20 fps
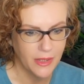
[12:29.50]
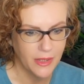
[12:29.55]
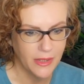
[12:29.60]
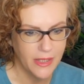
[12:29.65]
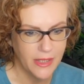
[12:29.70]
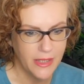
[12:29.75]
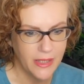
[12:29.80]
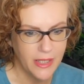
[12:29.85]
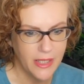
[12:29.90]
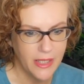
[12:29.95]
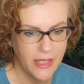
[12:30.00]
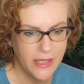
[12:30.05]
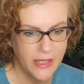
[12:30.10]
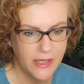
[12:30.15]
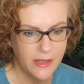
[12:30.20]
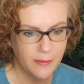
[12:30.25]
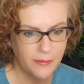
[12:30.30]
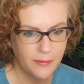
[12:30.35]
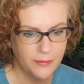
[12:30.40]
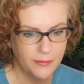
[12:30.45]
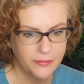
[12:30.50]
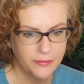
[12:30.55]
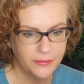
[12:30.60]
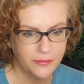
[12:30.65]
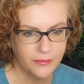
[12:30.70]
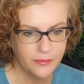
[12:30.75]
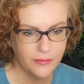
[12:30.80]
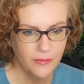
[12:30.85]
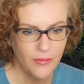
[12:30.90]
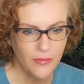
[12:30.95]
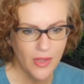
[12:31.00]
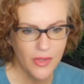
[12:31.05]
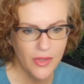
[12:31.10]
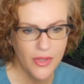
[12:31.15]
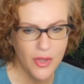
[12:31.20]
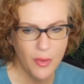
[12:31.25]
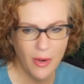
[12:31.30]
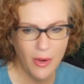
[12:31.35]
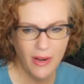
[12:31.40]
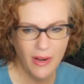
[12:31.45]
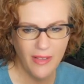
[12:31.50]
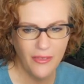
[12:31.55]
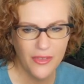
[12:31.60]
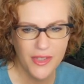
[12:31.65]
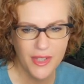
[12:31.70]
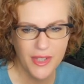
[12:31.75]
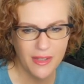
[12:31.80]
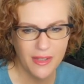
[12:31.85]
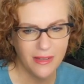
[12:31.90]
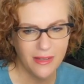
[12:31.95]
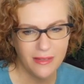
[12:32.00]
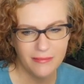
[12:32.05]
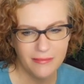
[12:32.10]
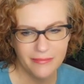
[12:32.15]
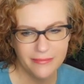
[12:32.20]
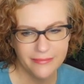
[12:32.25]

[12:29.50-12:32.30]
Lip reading: Delete these. URL for it